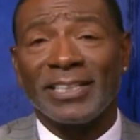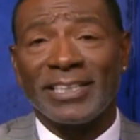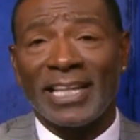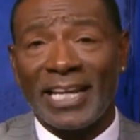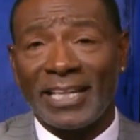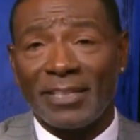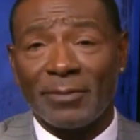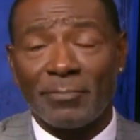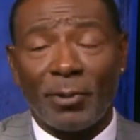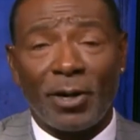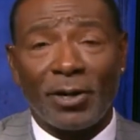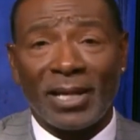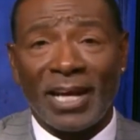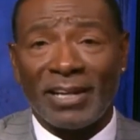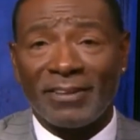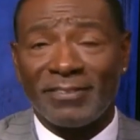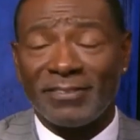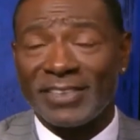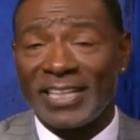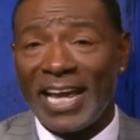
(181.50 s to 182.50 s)
the ball out of
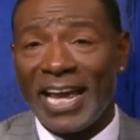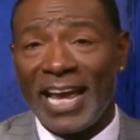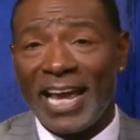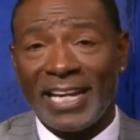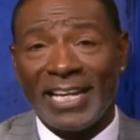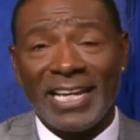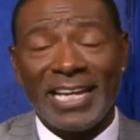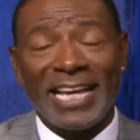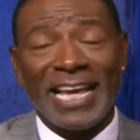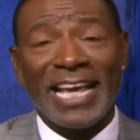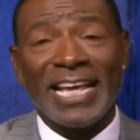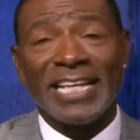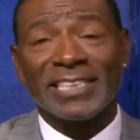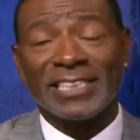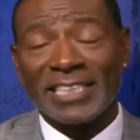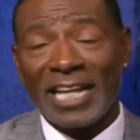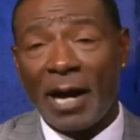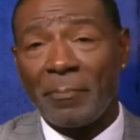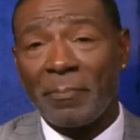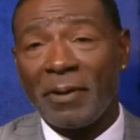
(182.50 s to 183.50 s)
his hand and
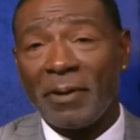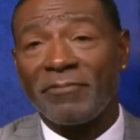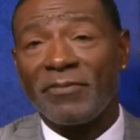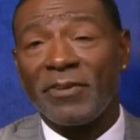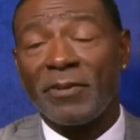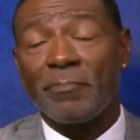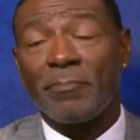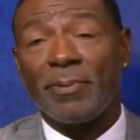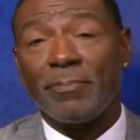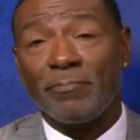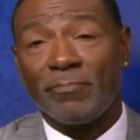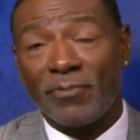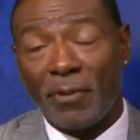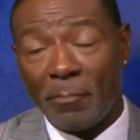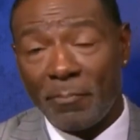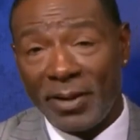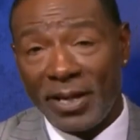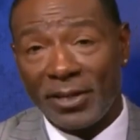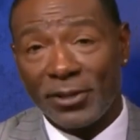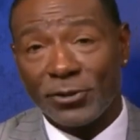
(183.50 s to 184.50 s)
stop him from
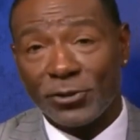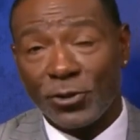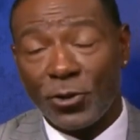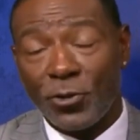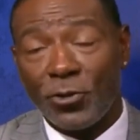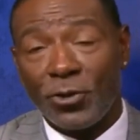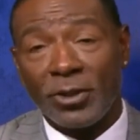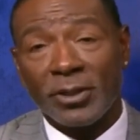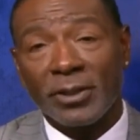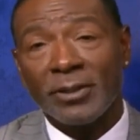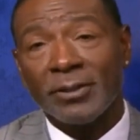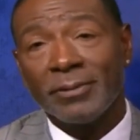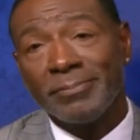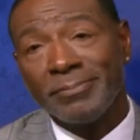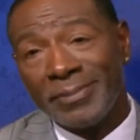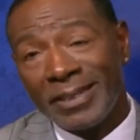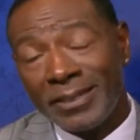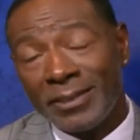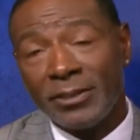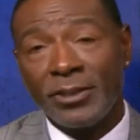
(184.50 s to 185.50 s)
being a scorer.
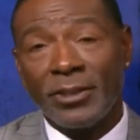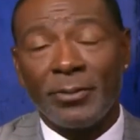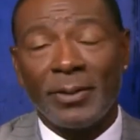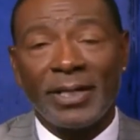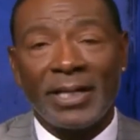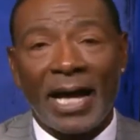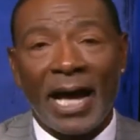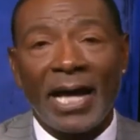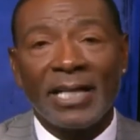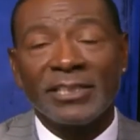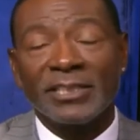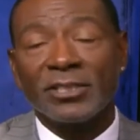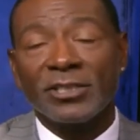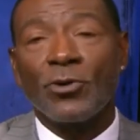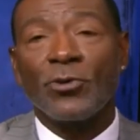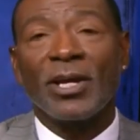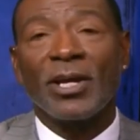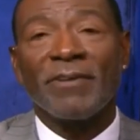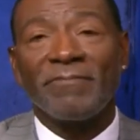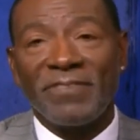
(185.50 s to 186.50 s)
You know what? I just go
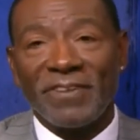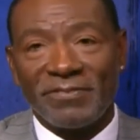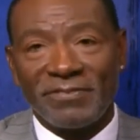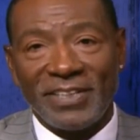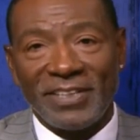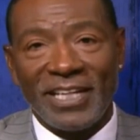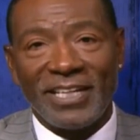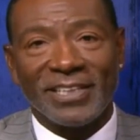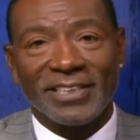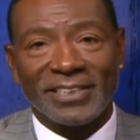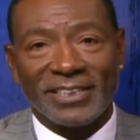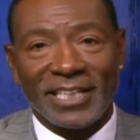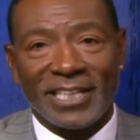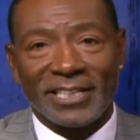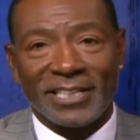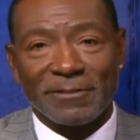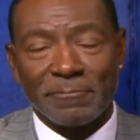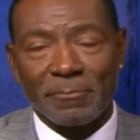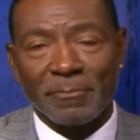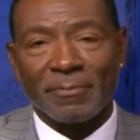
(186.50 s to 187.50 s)
get 15 assists
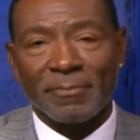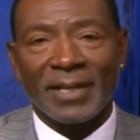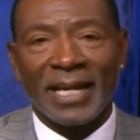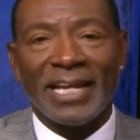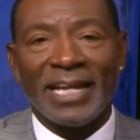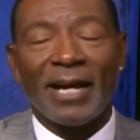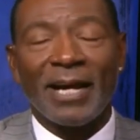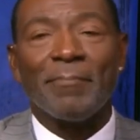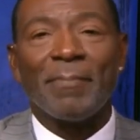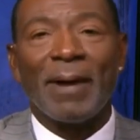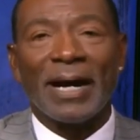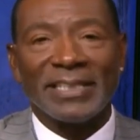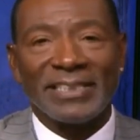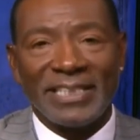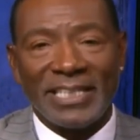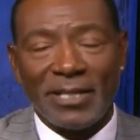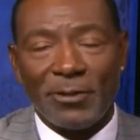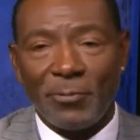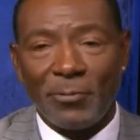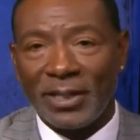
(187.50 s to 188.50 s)
and help my
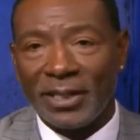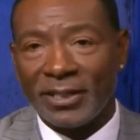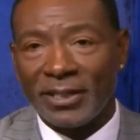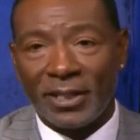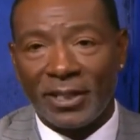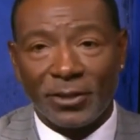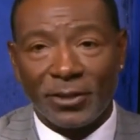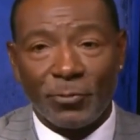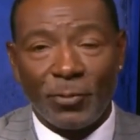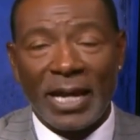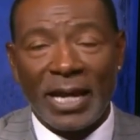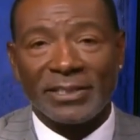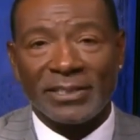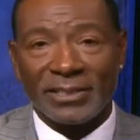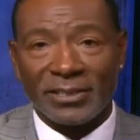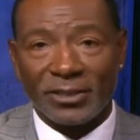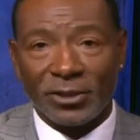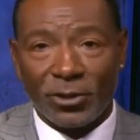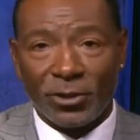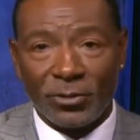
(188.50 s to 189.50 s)
team win in other ways. And
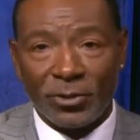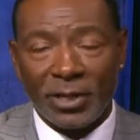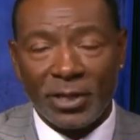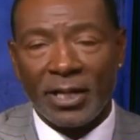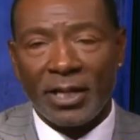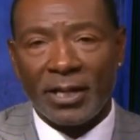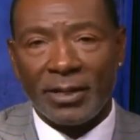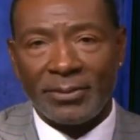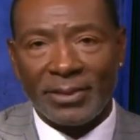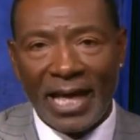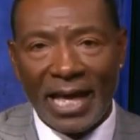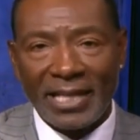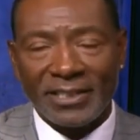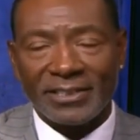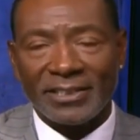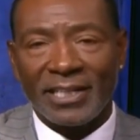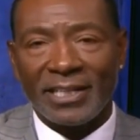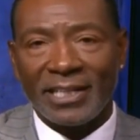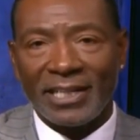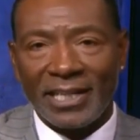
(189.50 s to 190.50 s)
so that's the
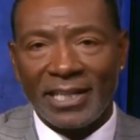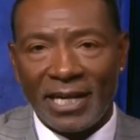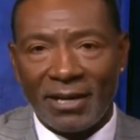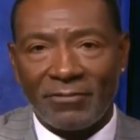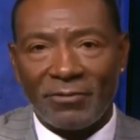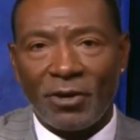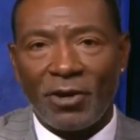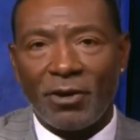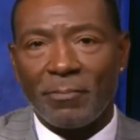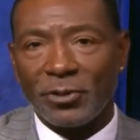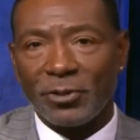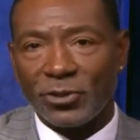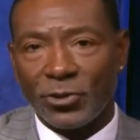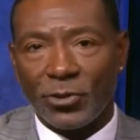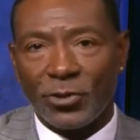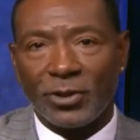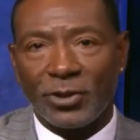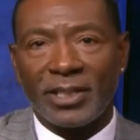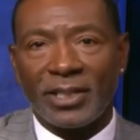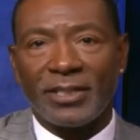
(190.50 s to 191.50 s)
level of
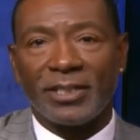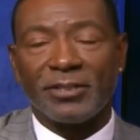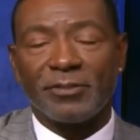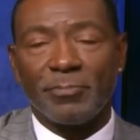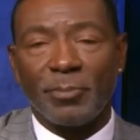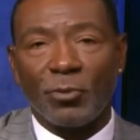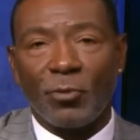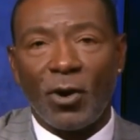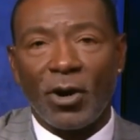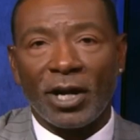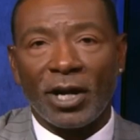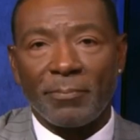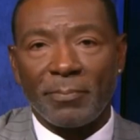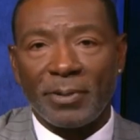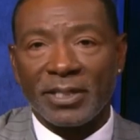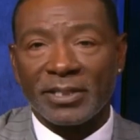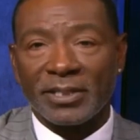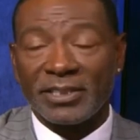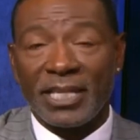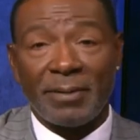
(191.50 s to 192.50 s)
maturity this Milwaukee
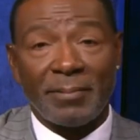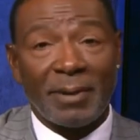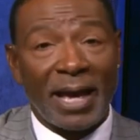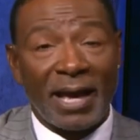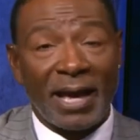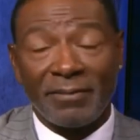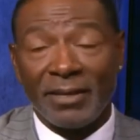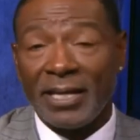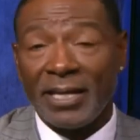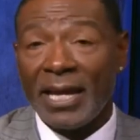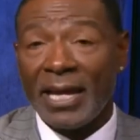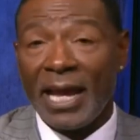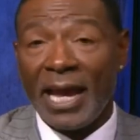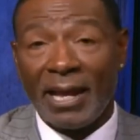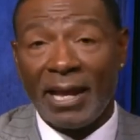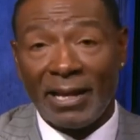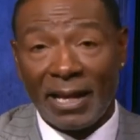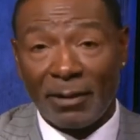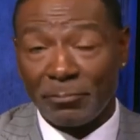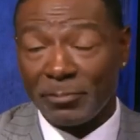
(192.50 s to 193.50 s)
Bucks team have. And
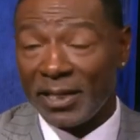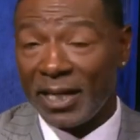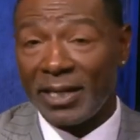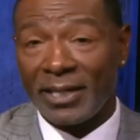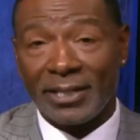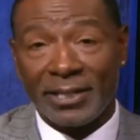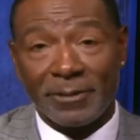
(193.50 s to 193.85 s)
I'm telling you,